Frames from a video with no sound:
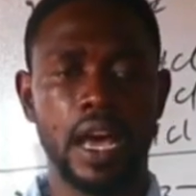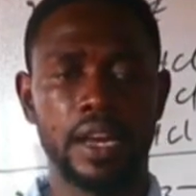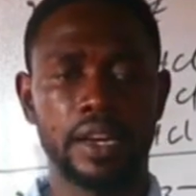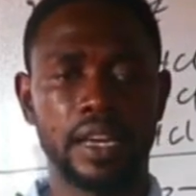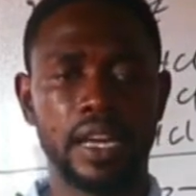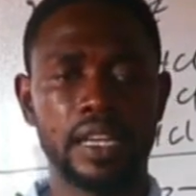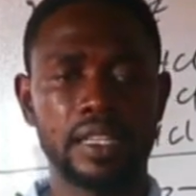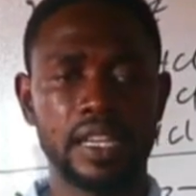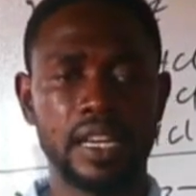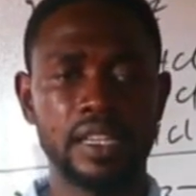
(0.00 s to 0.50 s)
And
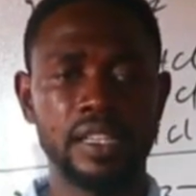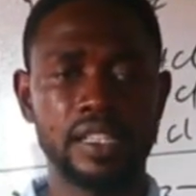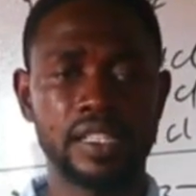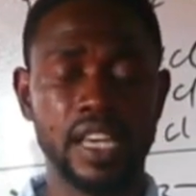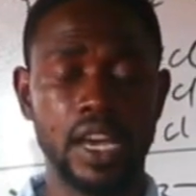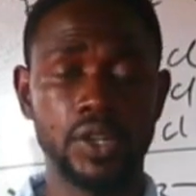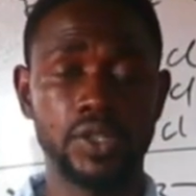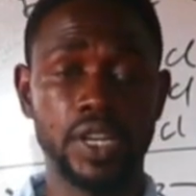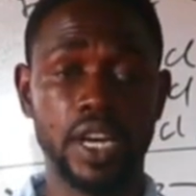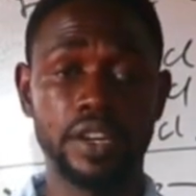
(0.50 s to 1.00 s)

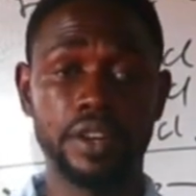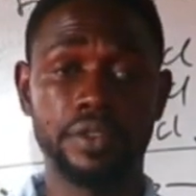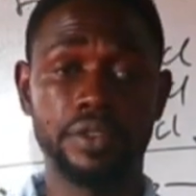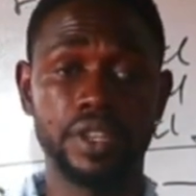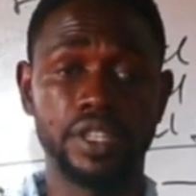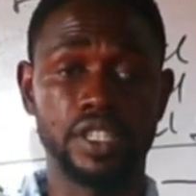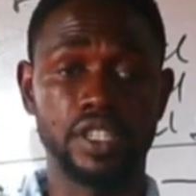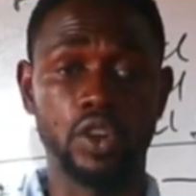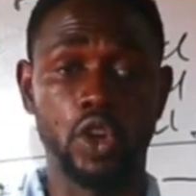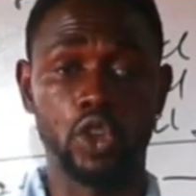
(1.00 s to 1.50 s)
catalysts are usually
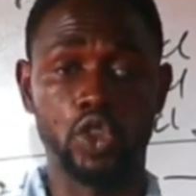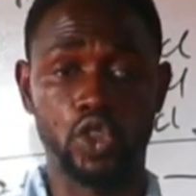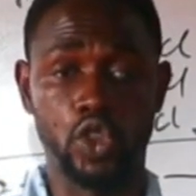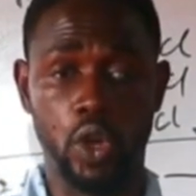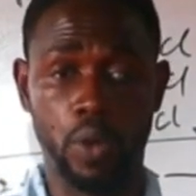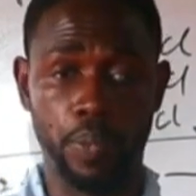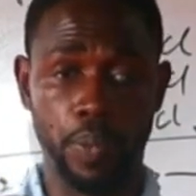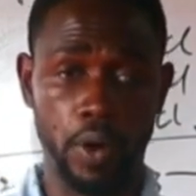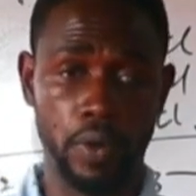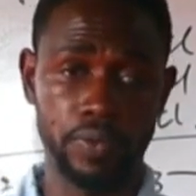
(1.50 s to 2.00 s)
written on
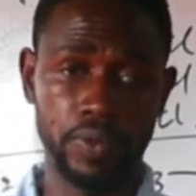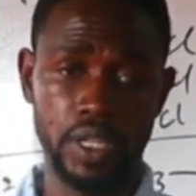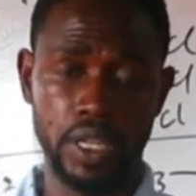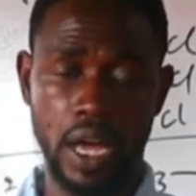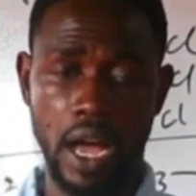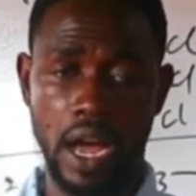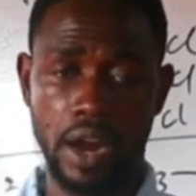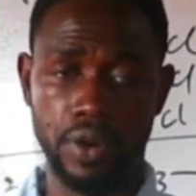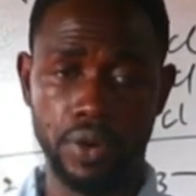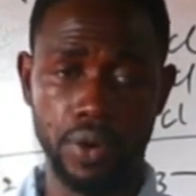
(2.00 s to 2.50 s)
top of the
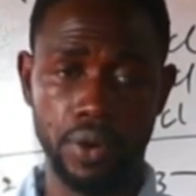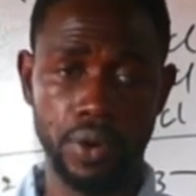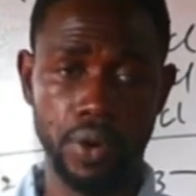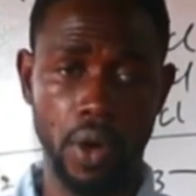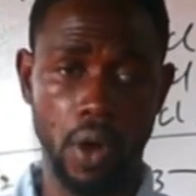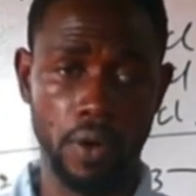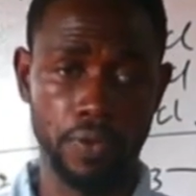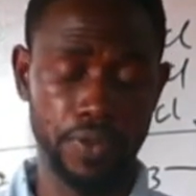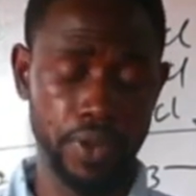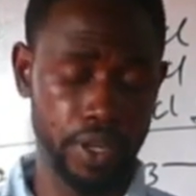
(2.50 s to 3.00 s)

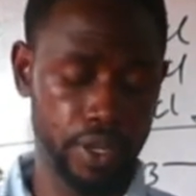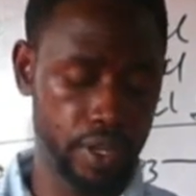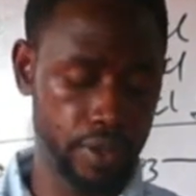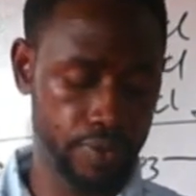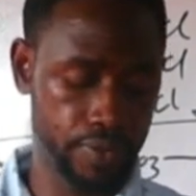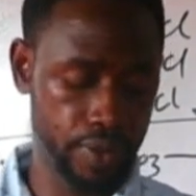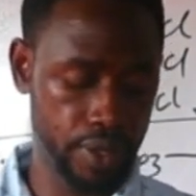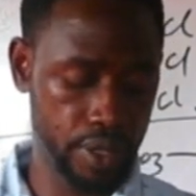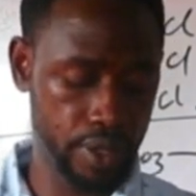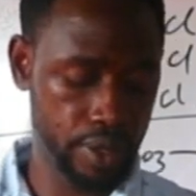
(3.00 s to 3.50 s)
arrow of a
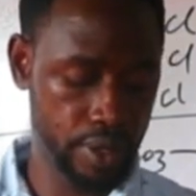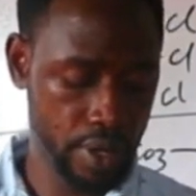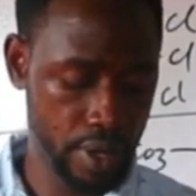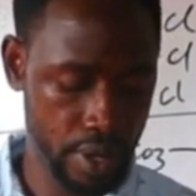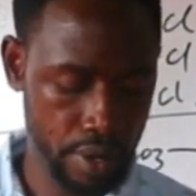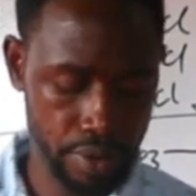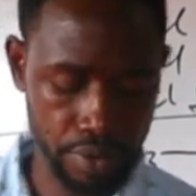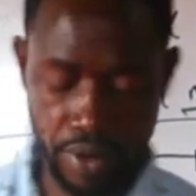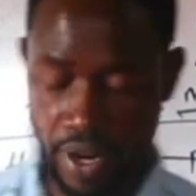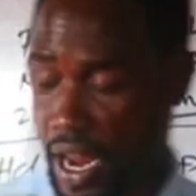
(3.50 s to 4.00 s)
given
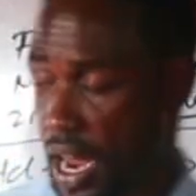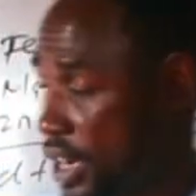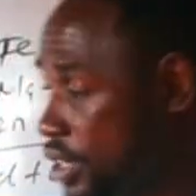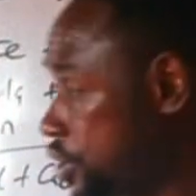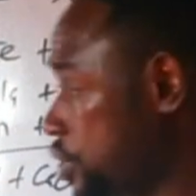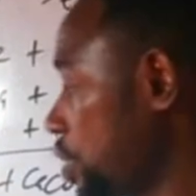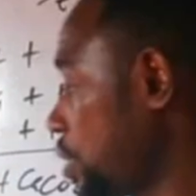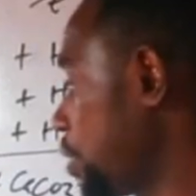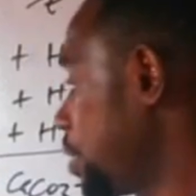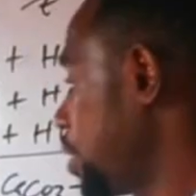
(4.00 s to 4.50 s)

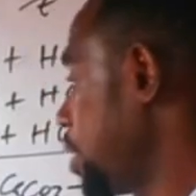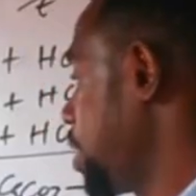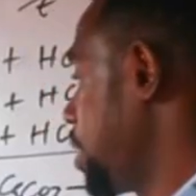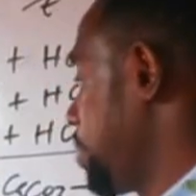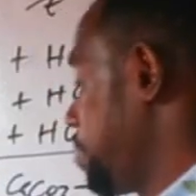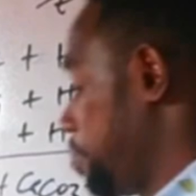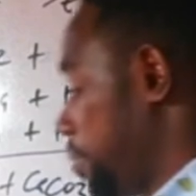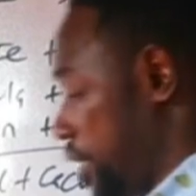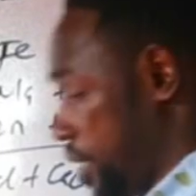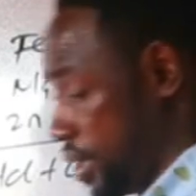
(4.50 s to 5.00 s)
reaction.
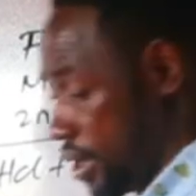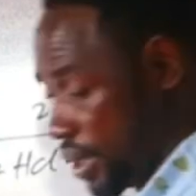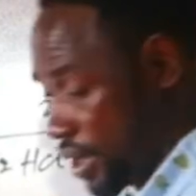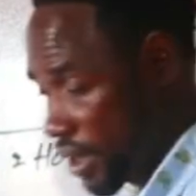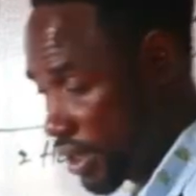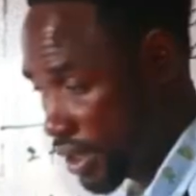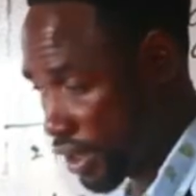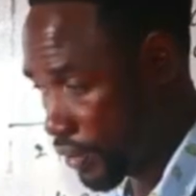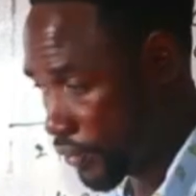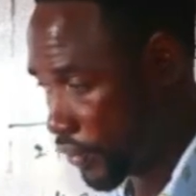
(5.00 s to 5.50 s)

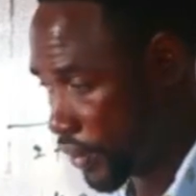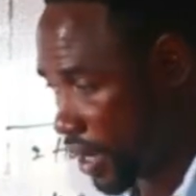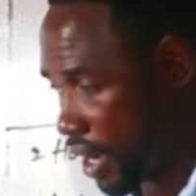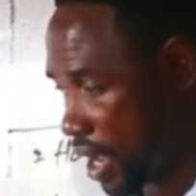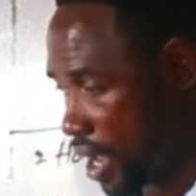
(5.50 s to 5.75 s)
Meaning, if we